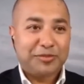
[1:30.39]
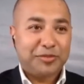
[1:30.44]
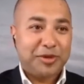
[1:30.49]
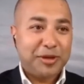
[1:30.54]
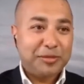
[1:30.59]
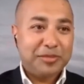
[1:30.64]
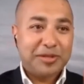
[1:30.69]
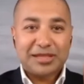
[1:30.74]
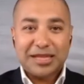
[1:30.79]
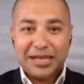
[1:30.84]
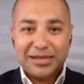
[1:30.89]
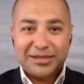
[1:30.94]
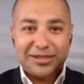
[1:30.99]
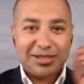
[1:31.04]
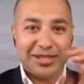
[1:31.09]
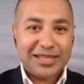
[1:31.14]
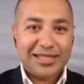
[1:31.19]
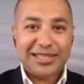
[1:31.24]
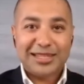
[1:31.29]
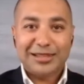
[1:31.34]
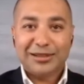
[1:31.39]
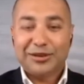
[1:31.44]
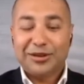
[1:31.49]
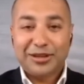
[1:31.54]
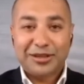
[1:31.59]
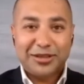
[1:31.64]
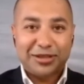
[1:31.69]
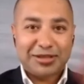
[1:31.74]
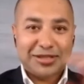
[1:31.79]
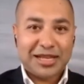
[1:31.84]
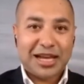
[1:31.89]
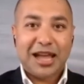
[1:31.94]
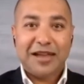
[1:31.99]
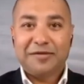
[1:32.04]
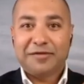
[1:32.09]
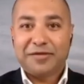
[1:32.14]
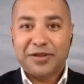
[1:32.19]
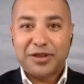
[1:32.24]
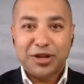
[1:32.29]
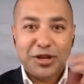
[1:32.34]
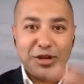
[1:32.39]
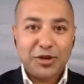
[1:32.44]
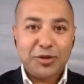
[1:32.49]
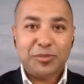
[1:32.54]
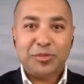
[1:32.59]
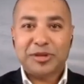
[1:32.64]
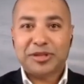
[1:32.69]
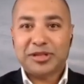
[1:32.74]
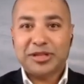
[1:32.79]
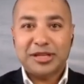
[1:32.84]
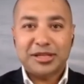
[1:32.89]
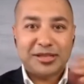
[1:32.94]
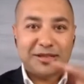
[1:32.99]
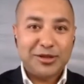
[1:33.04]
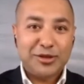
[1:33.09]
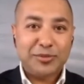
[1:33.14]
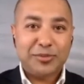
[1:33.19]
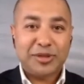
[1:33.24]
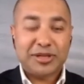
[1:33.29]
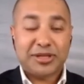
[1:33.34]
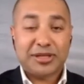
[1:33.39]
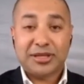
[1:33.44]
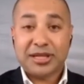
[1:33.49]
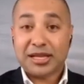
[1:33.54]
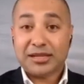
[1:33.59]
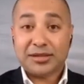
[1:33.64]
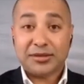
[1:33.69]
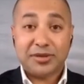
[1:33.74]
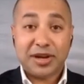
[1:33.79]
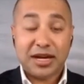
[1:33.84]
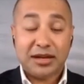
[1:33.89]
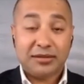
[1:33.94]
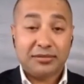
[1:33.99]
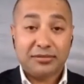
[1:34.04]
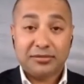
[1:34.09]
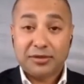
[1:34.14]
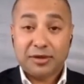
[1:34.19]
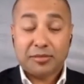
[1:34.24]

people are chasing all the time for the new business. That's great.